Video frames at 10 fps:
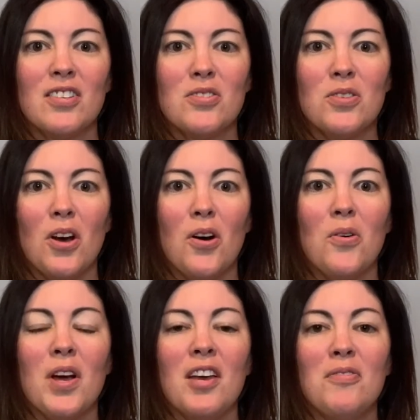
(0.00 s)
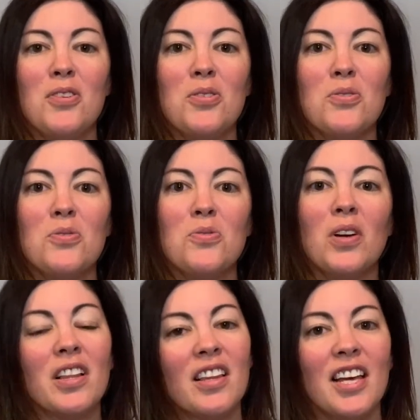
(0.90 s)
So if you
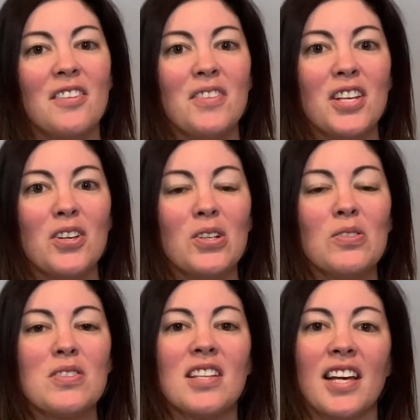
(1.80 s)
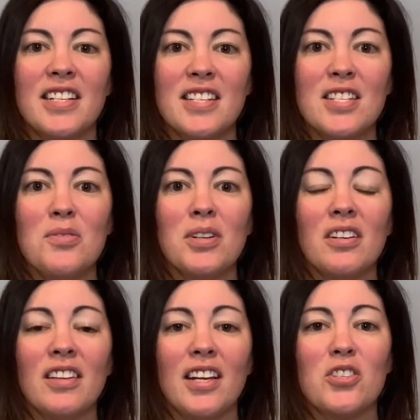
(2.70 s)
like videos like Disney
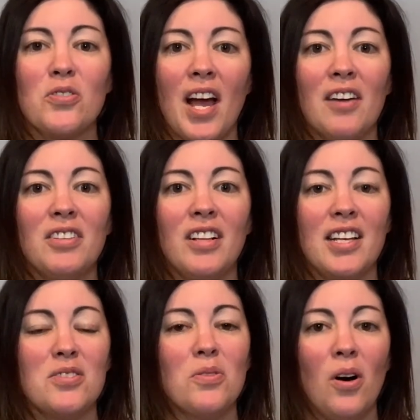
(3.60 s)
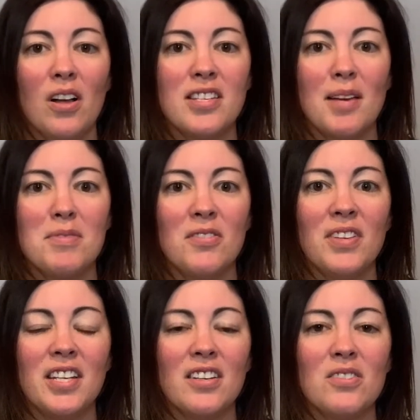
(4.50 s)
World, like travel, I do all types of
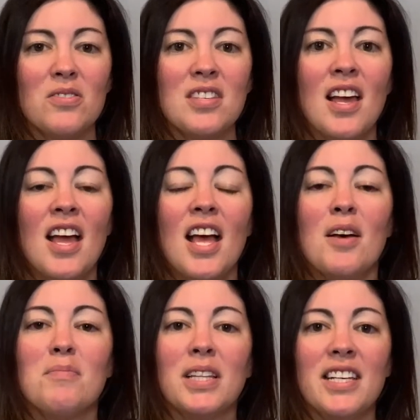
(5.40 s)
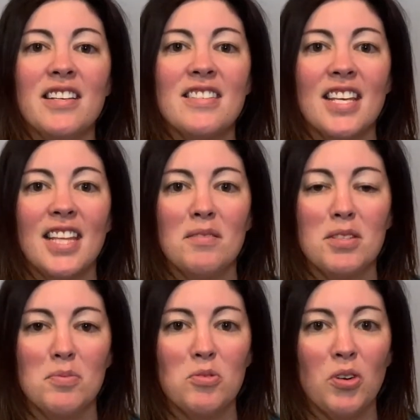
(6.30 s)
videos, please hit that
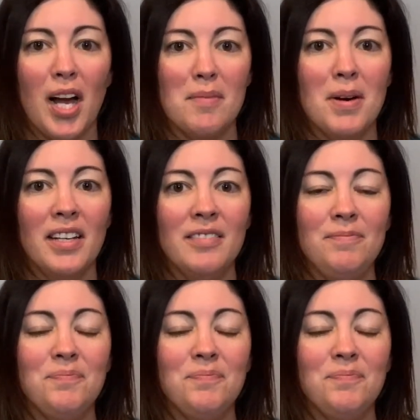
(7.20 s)
subscribe button